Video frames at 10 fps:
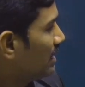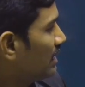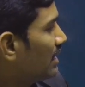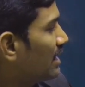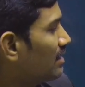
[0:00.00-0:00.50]

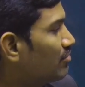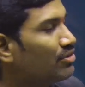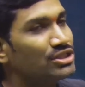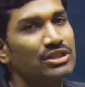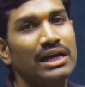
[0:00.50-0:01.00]
and
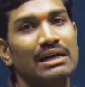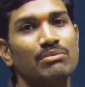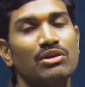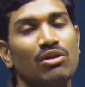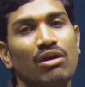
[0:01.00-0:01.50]
first
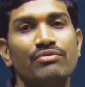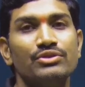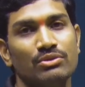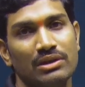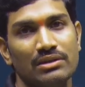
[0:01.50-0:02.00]
carbon of
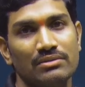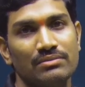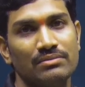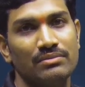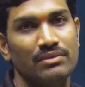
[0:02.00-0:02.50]
sugar.
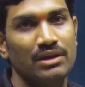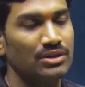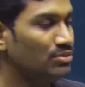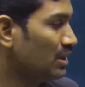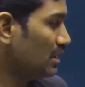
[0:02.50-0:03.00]

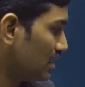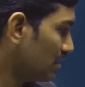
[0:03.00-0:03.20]
Understood or not?